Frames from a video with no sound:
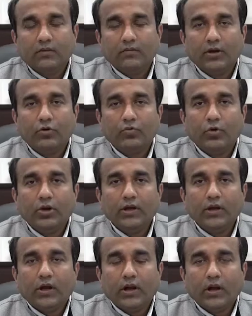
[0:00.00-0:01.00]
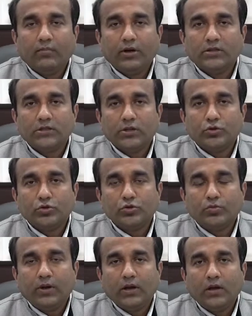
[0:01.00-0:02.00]
Very good morning. I am Dr. SANTHOSH
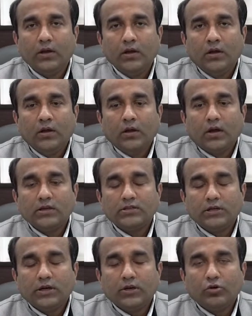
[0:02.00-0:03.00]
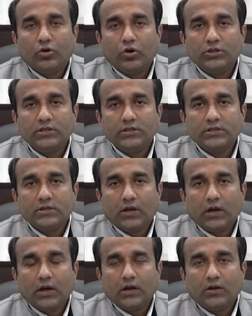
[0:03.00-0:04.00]
Kumar, consultant neurologist
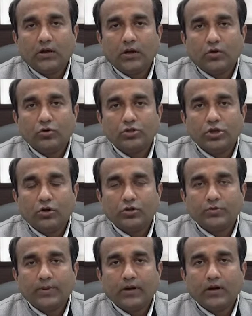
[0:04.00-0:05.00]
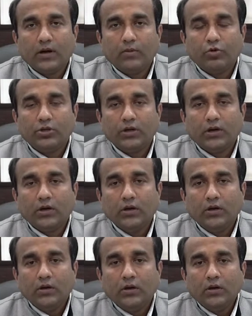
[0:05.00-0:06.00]
at Koshys Hospital, Ramamurthy, Nagar.
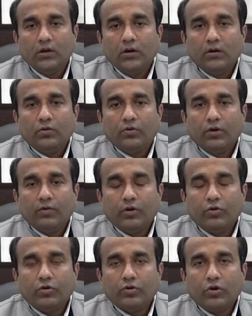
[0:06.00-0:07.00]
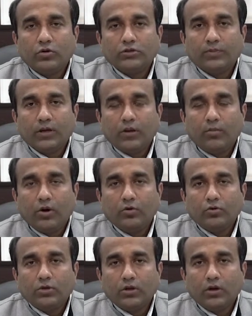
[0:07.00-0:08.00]
Today we are going to talk something
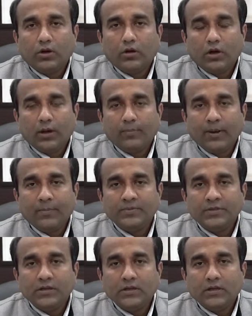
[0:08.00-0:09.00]
about epilepsy.